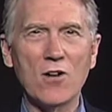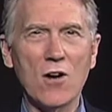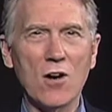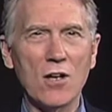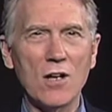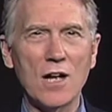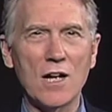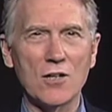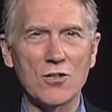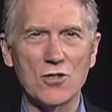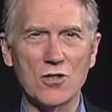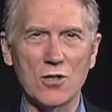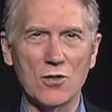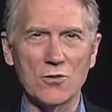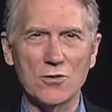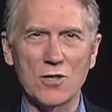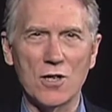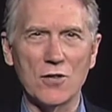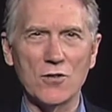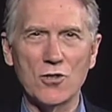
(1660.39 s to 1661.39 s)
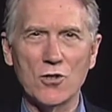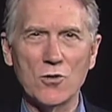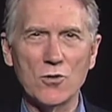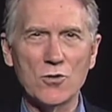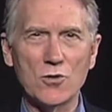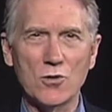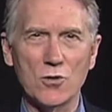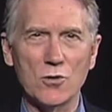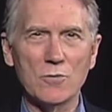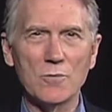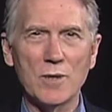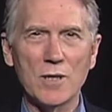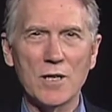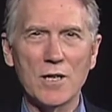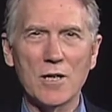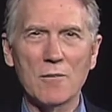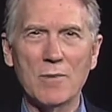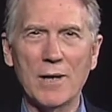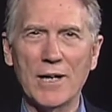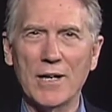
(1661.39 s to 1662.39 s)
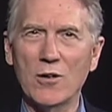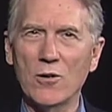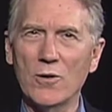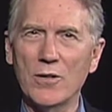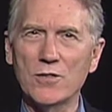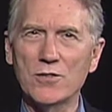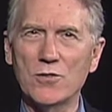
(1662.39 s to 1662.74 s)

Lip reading: all our shows on YouTube by going